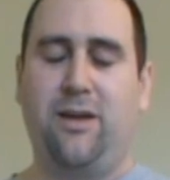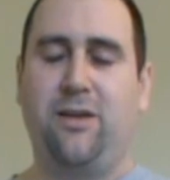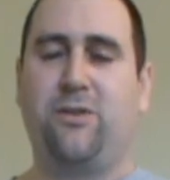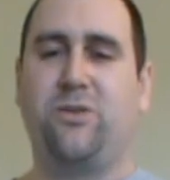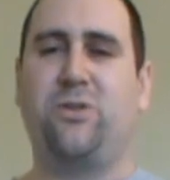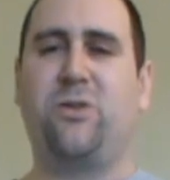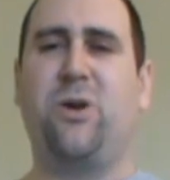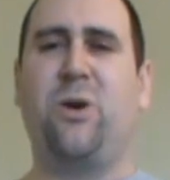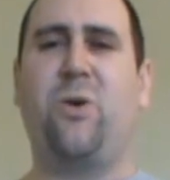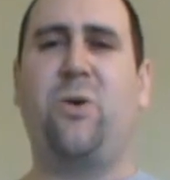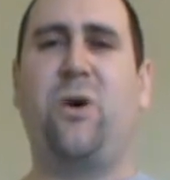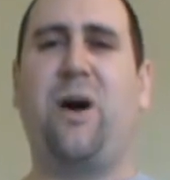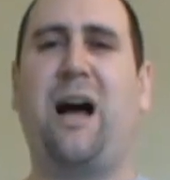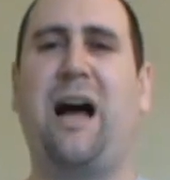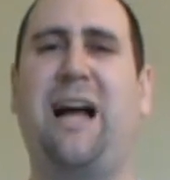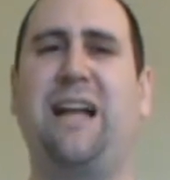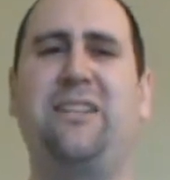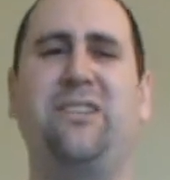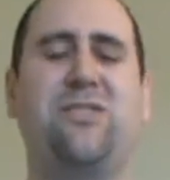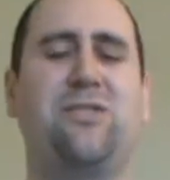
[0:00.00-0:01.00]
So
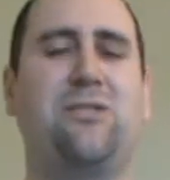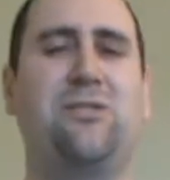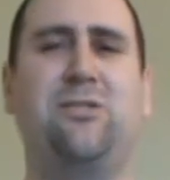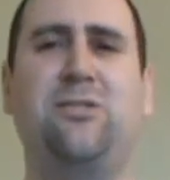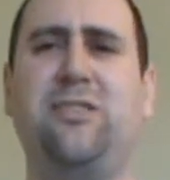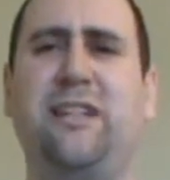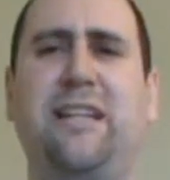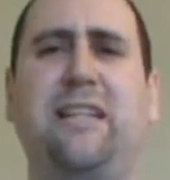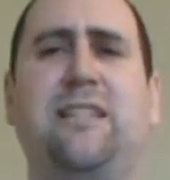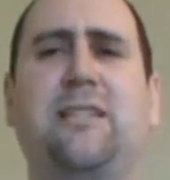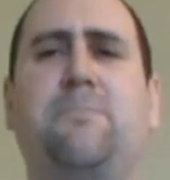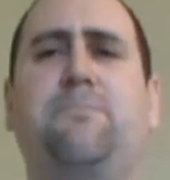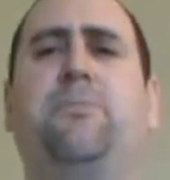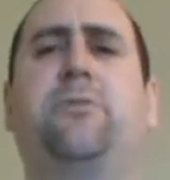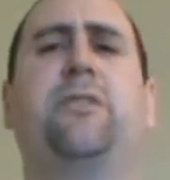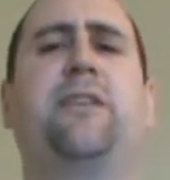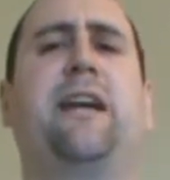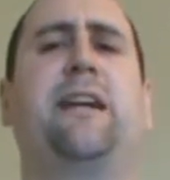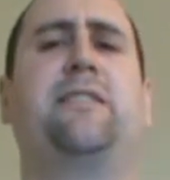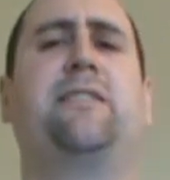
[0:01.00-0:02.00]
I just look at this
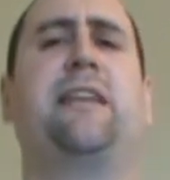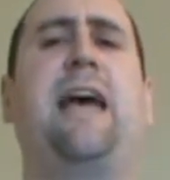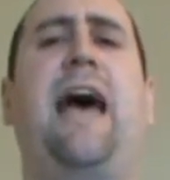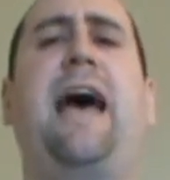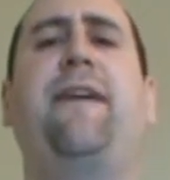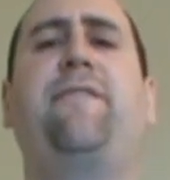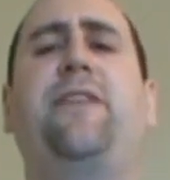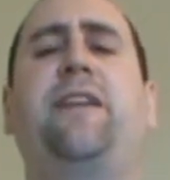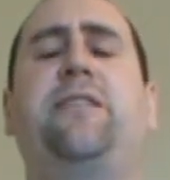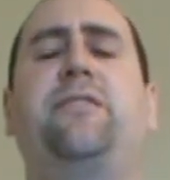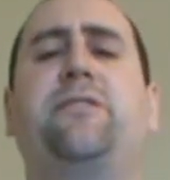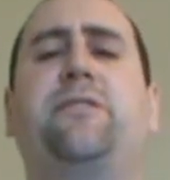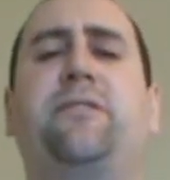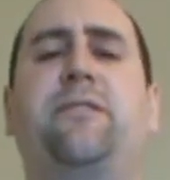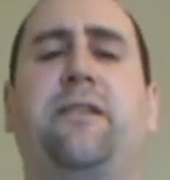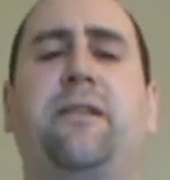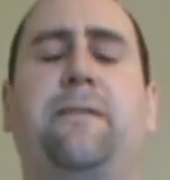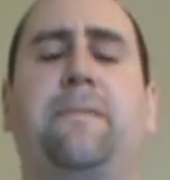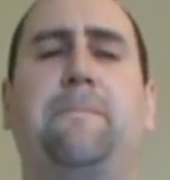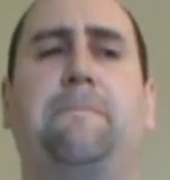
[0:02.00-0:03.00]
book as having
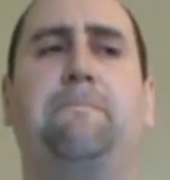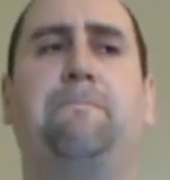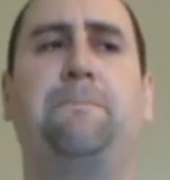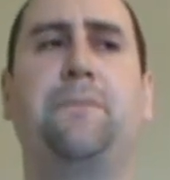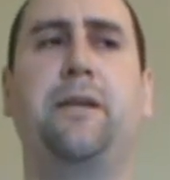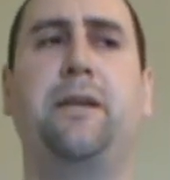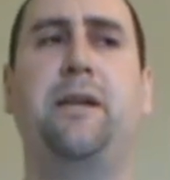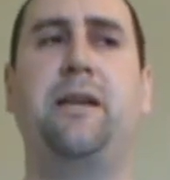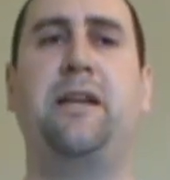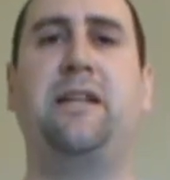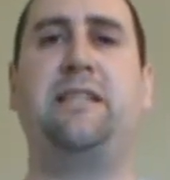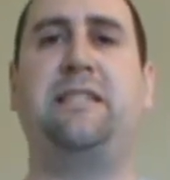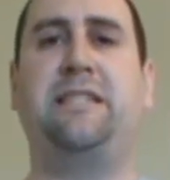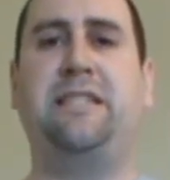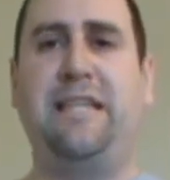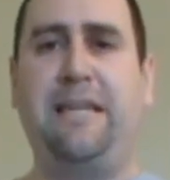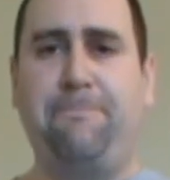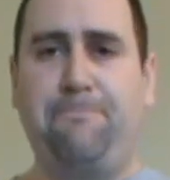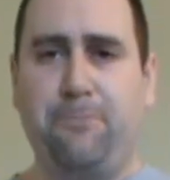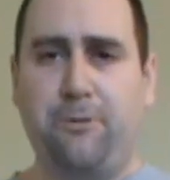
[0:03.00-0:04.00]
some
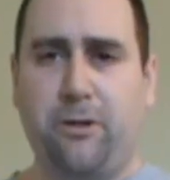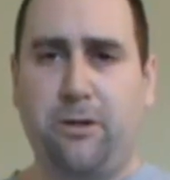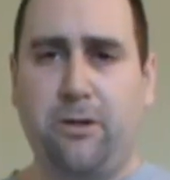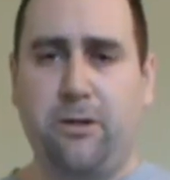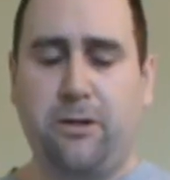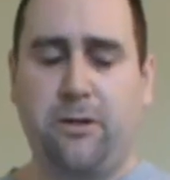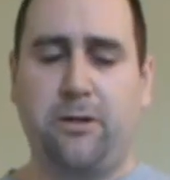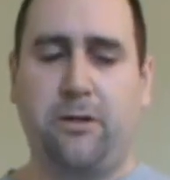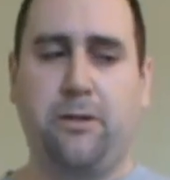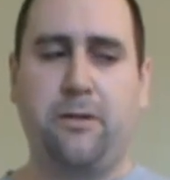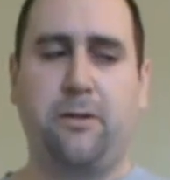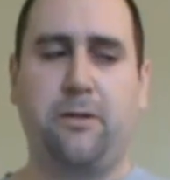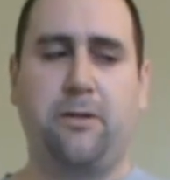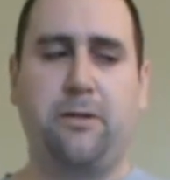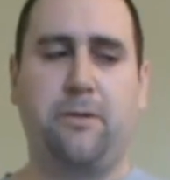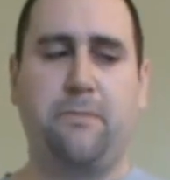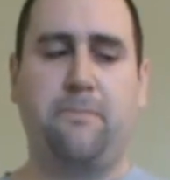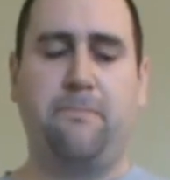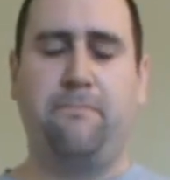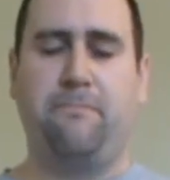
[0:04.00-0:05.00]
deeper
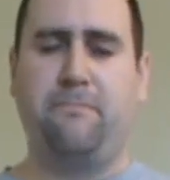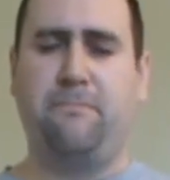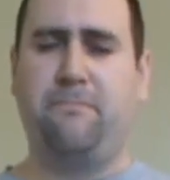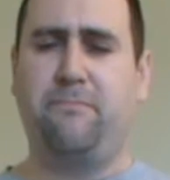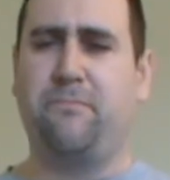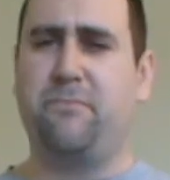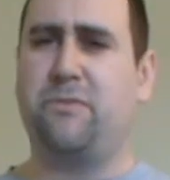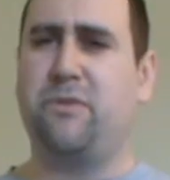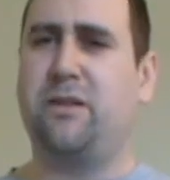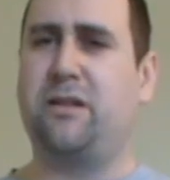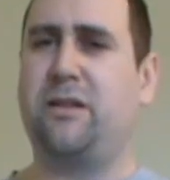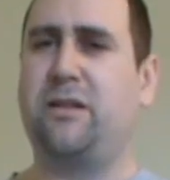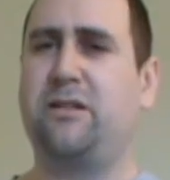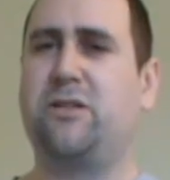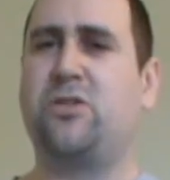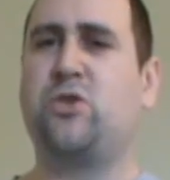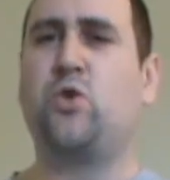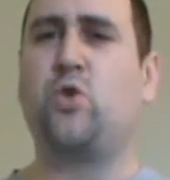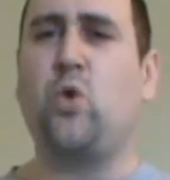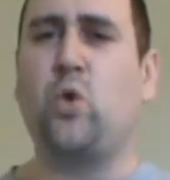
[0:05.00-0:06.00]

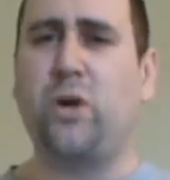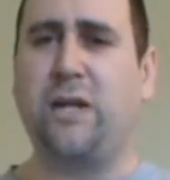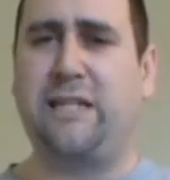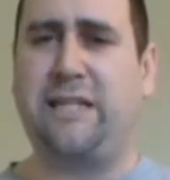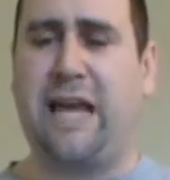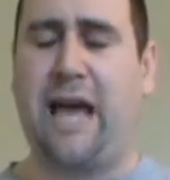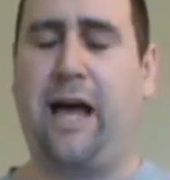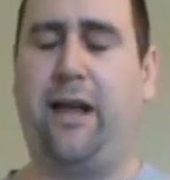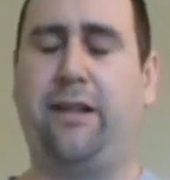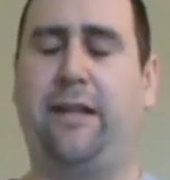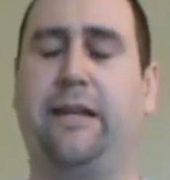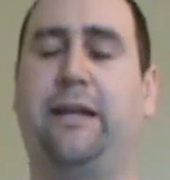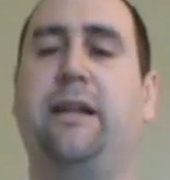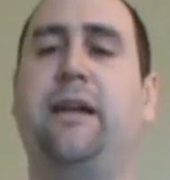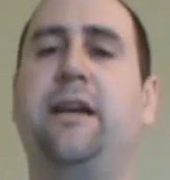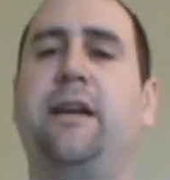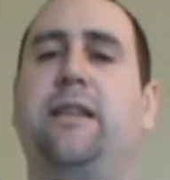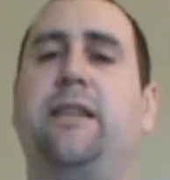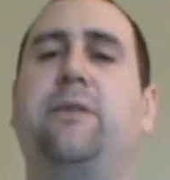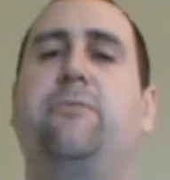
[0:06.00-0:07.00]
storytelling
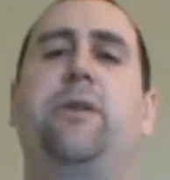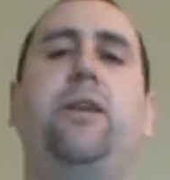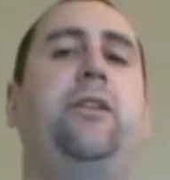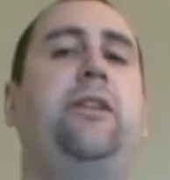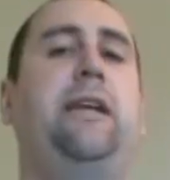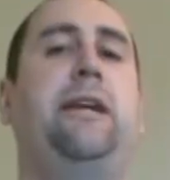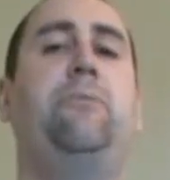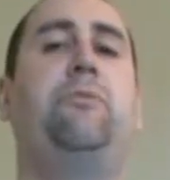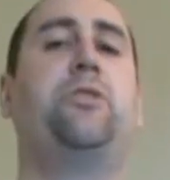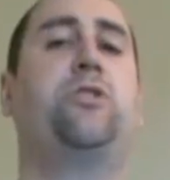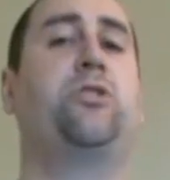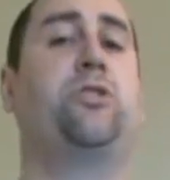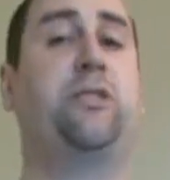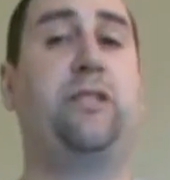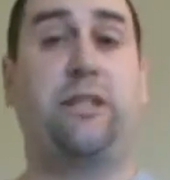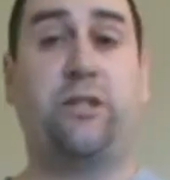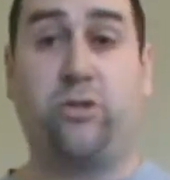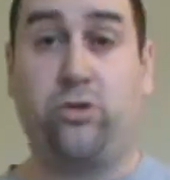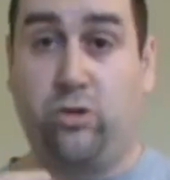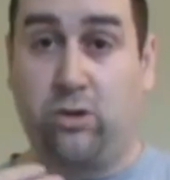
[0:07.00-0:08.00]
than what you get with
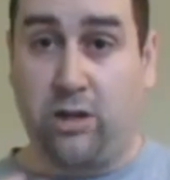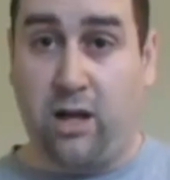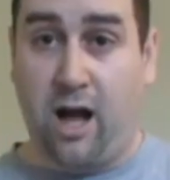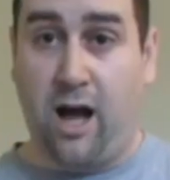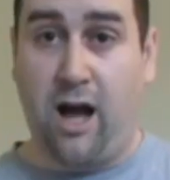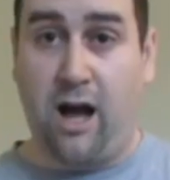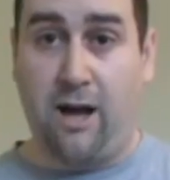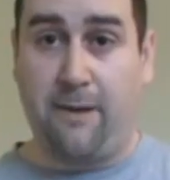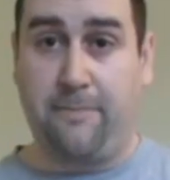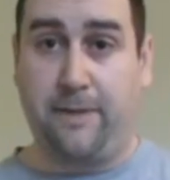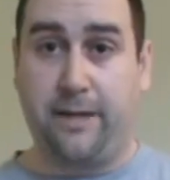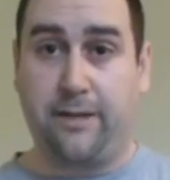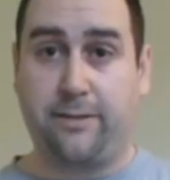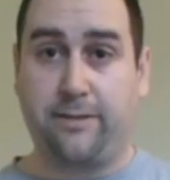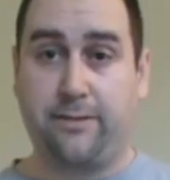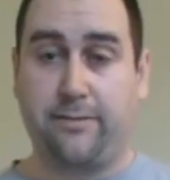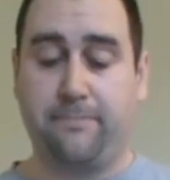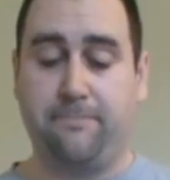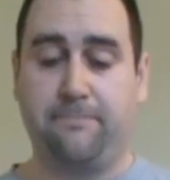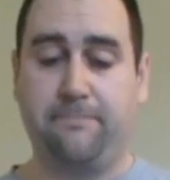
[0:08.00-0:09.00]
traditional
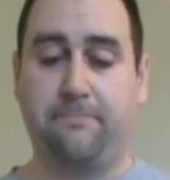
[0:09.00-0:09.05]
comics.